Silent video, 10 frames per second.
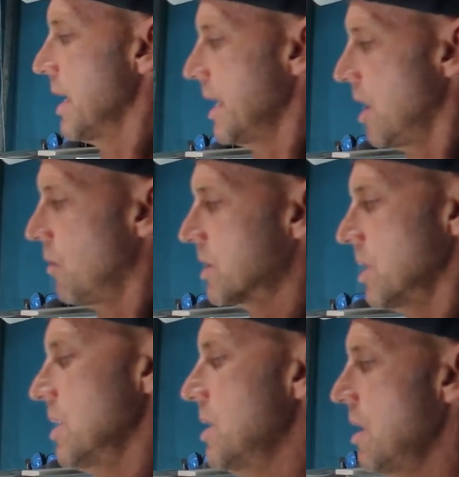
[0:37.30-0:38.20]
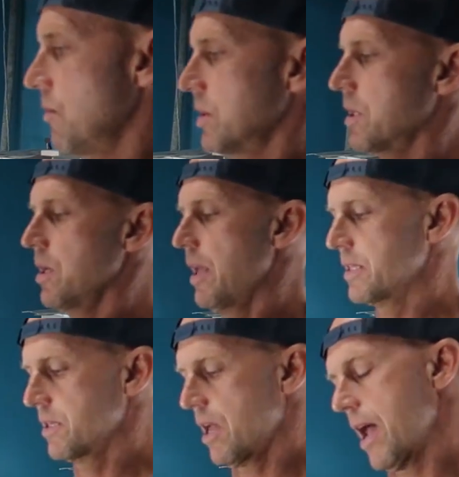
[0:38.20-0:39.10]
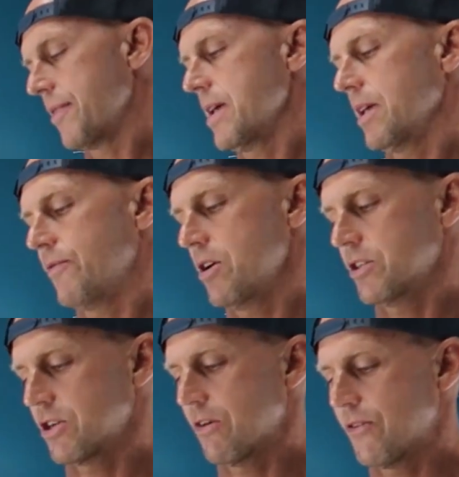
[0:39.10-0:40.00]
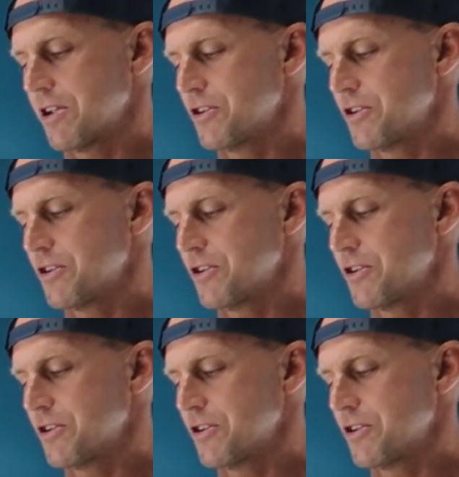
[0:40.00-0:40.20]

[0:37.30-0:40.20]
You know, what's good is, I think if you're a surfer,